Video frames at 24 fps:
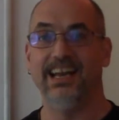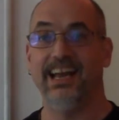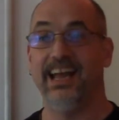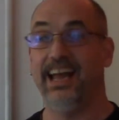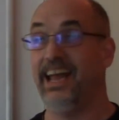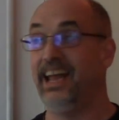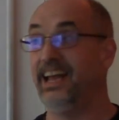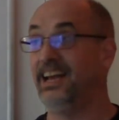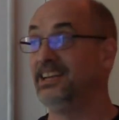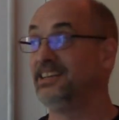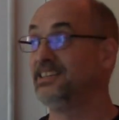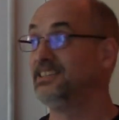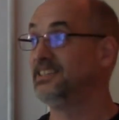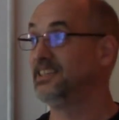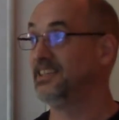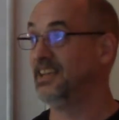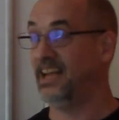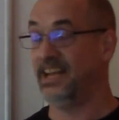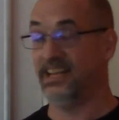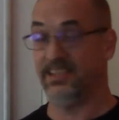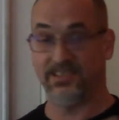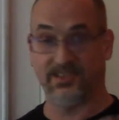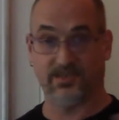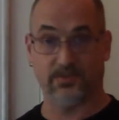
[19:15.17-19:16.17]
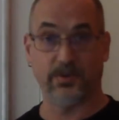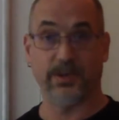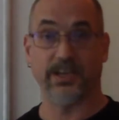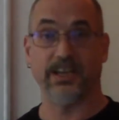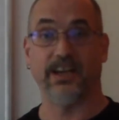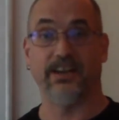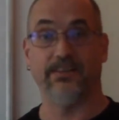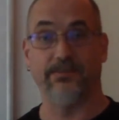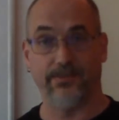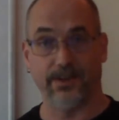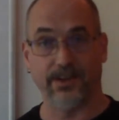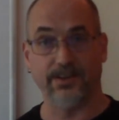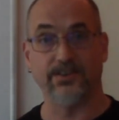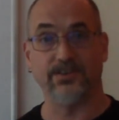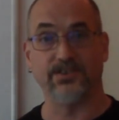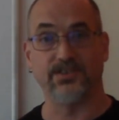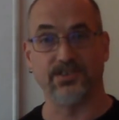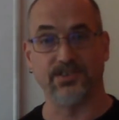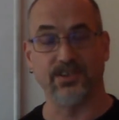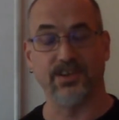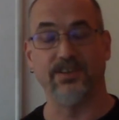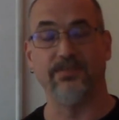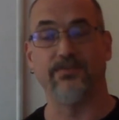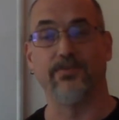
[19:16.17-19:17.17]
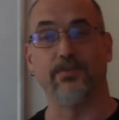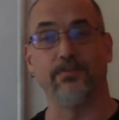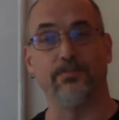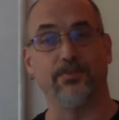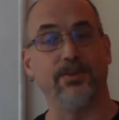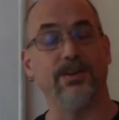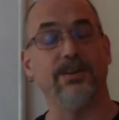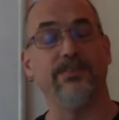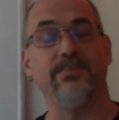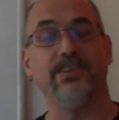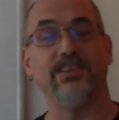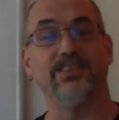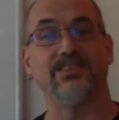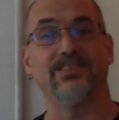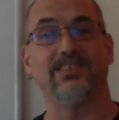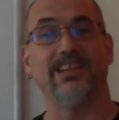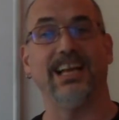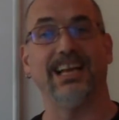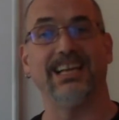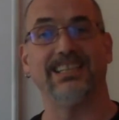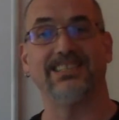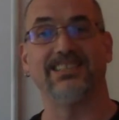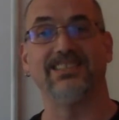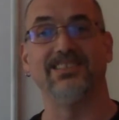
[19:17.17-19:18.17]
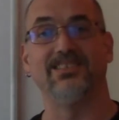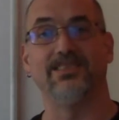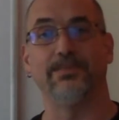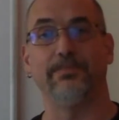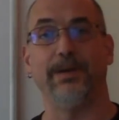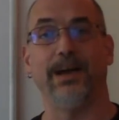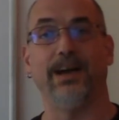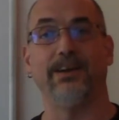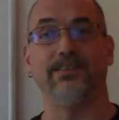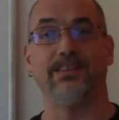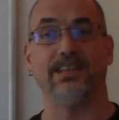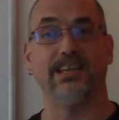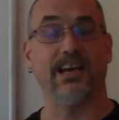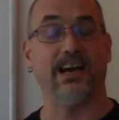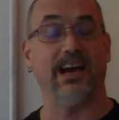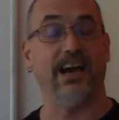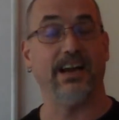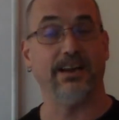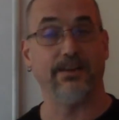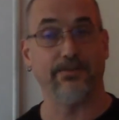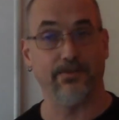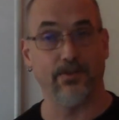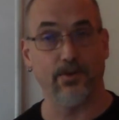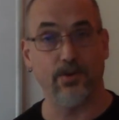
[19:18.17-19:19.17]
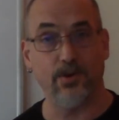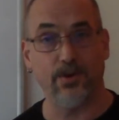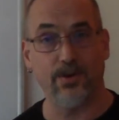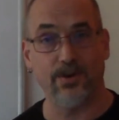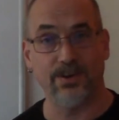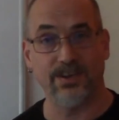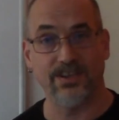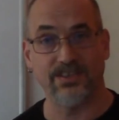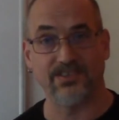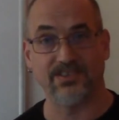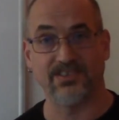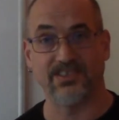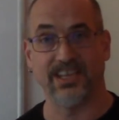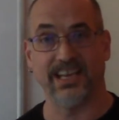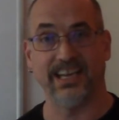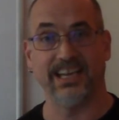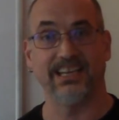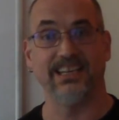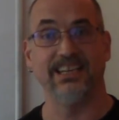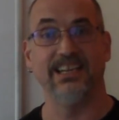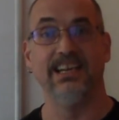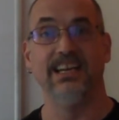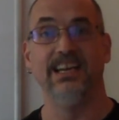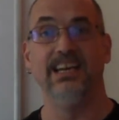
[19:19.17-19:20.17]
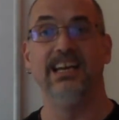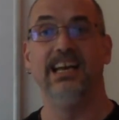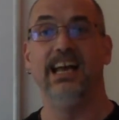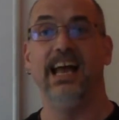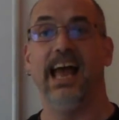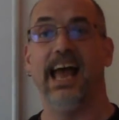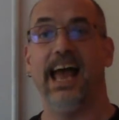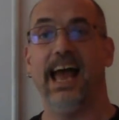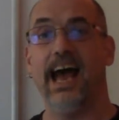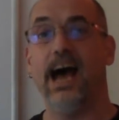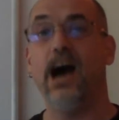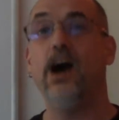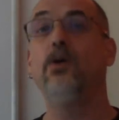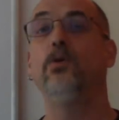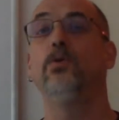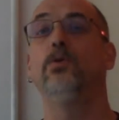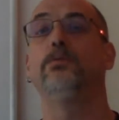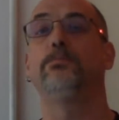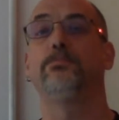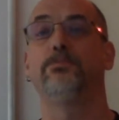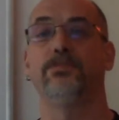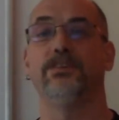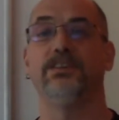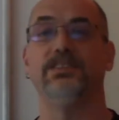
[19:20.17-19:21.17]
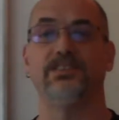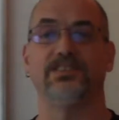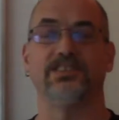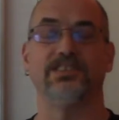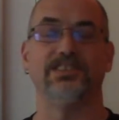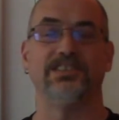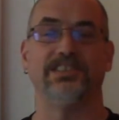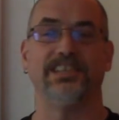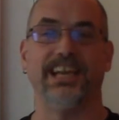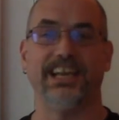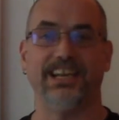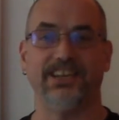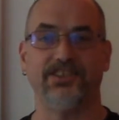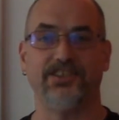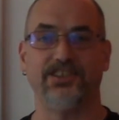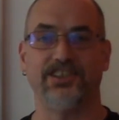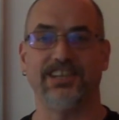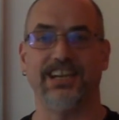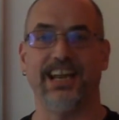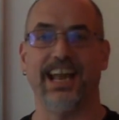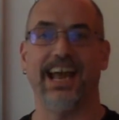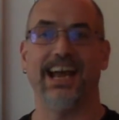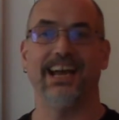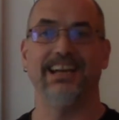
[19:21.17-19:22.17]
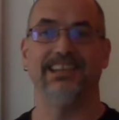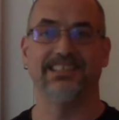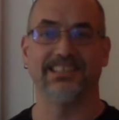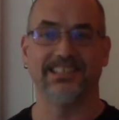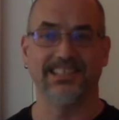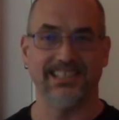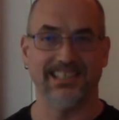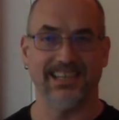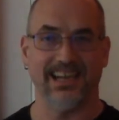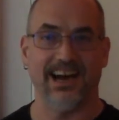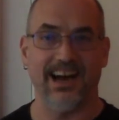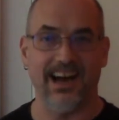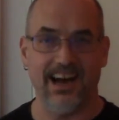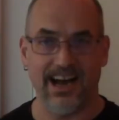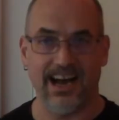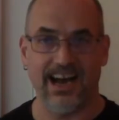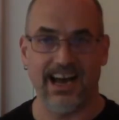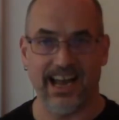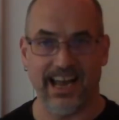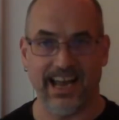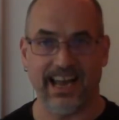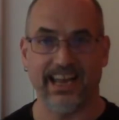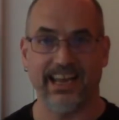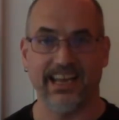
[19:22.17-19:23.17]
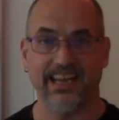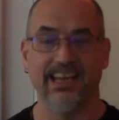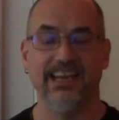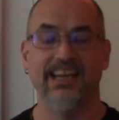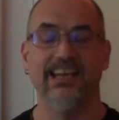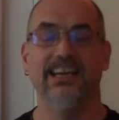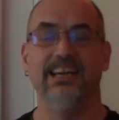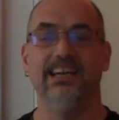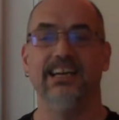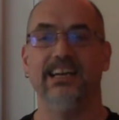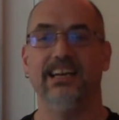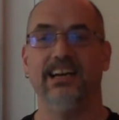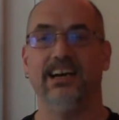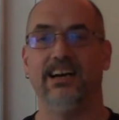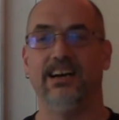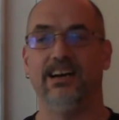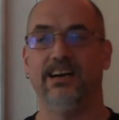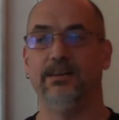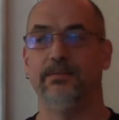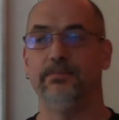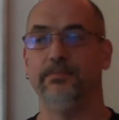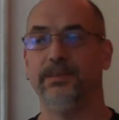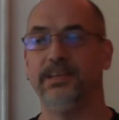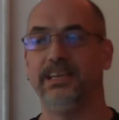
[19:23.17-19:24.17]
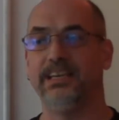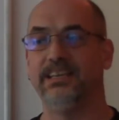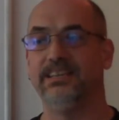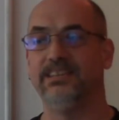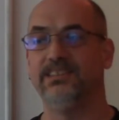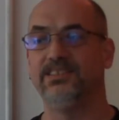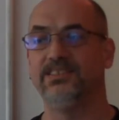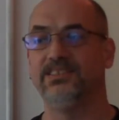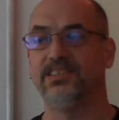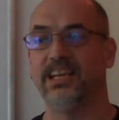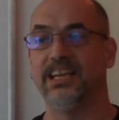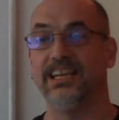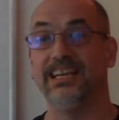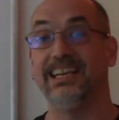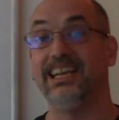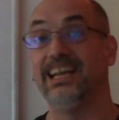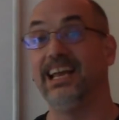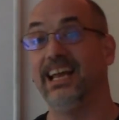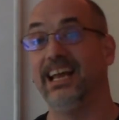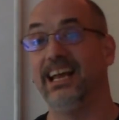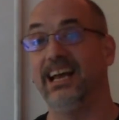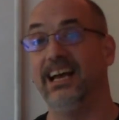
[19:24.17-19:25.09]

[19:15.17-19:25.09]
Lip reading: And as we have understood from previous classes about the Eye of Horus, then our presentation as an I is an